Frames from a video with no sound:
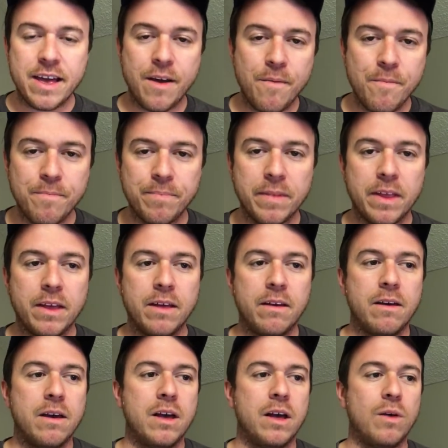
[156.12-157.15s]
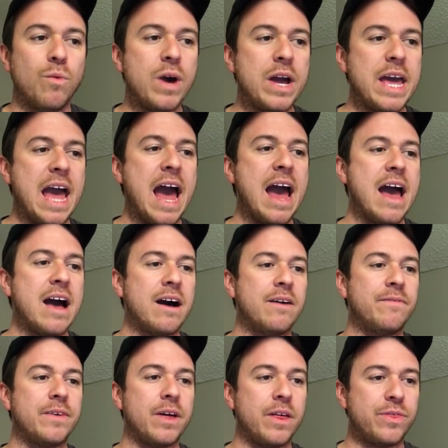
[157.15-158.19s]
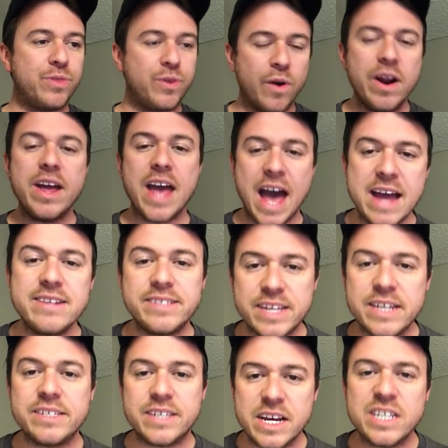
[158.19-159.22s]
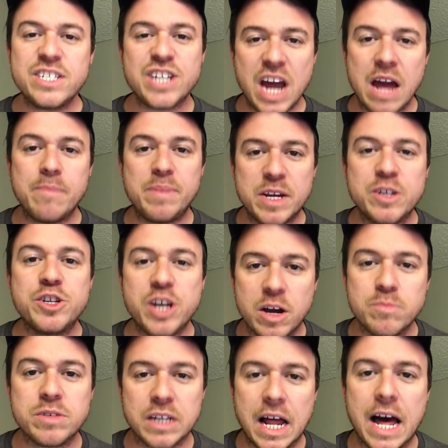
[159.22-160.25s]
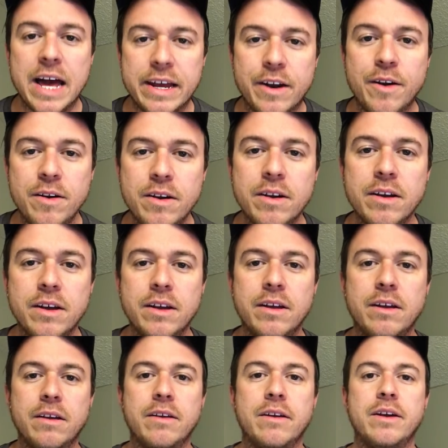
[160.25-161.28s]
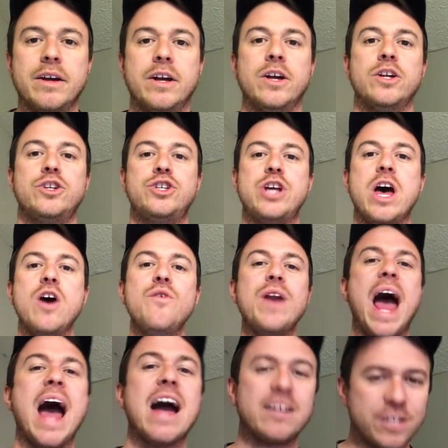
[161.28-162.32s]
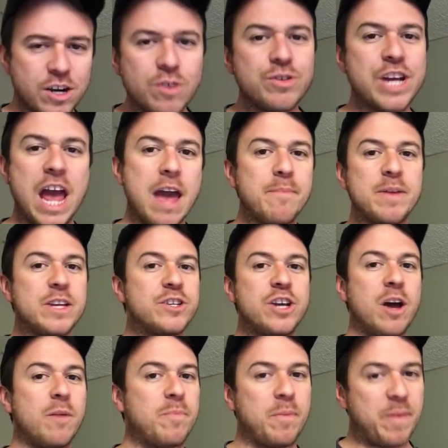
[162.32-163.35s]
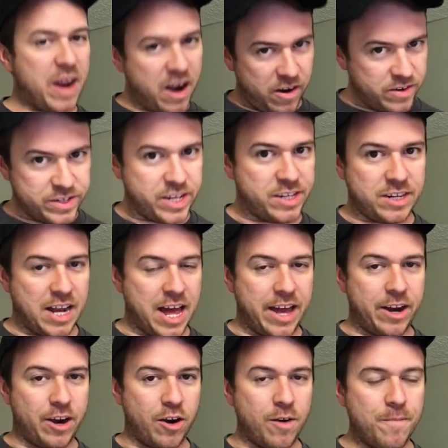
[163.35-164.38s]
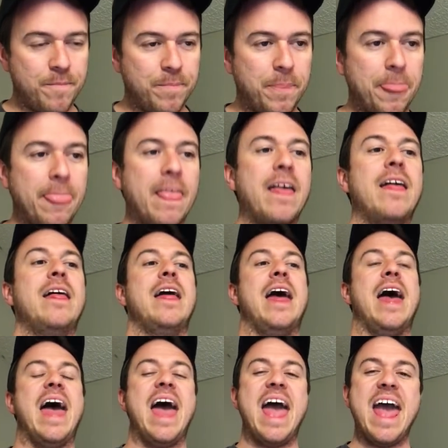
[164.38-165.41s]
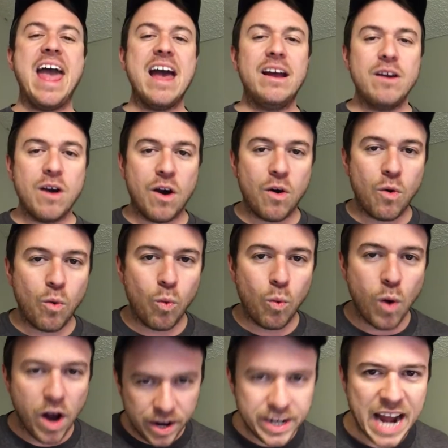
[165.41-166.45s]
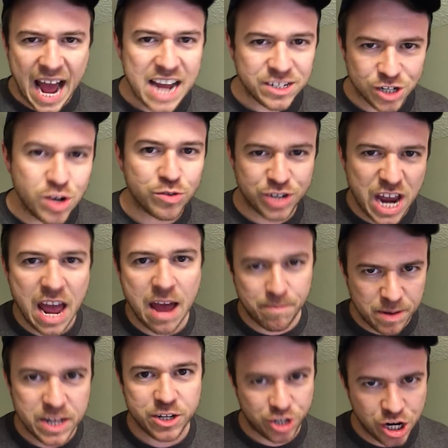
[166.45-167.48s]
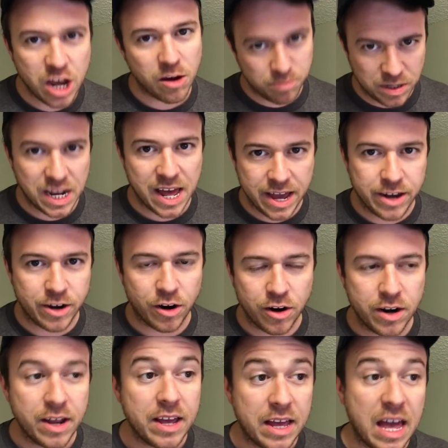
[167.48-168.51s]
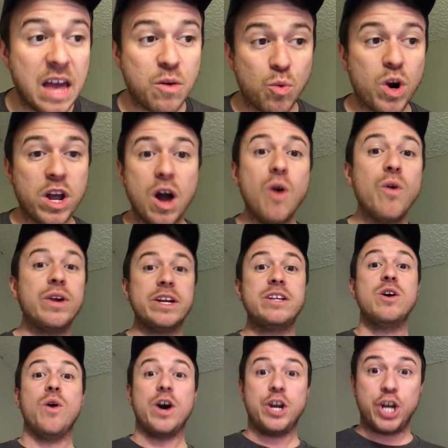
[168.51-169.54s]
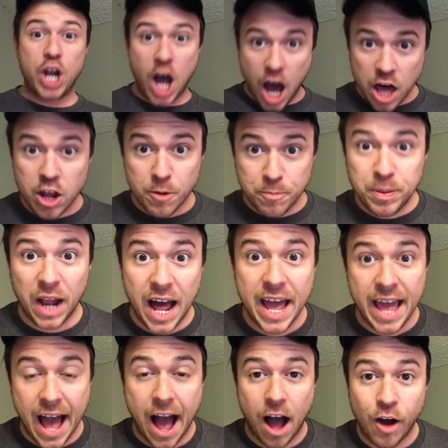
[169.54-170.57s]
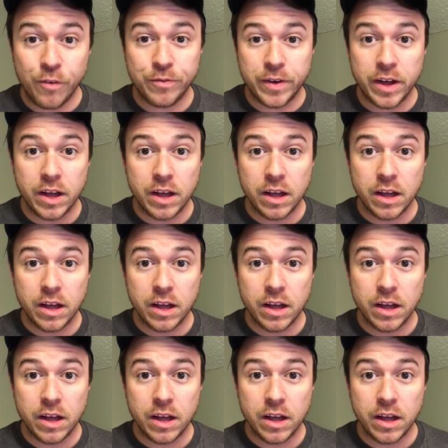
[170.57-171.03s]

you, we have 3 ACC championships later, 2 national championship appearances later, and 1 national championship later, and we're going into another playoff